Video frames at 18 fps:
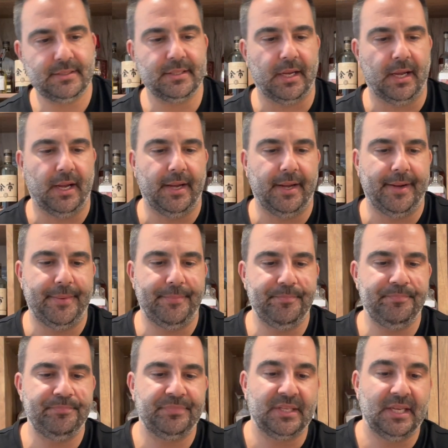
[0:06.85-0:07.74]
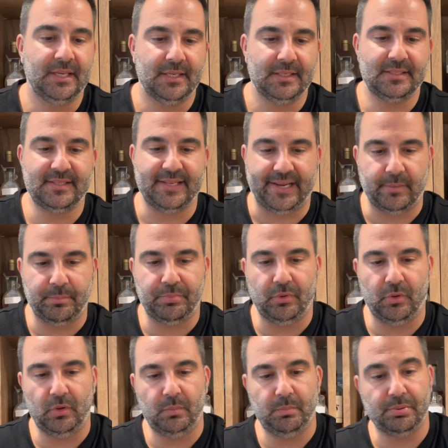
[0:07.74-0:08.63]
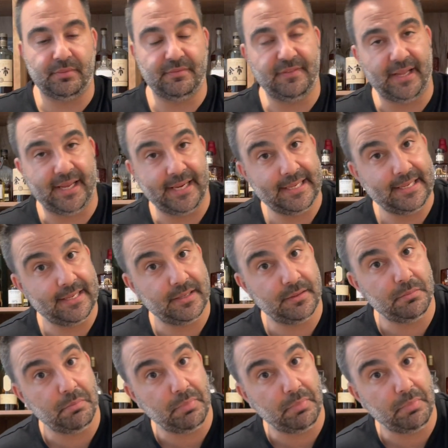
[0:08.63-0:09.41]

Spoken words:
A sample provided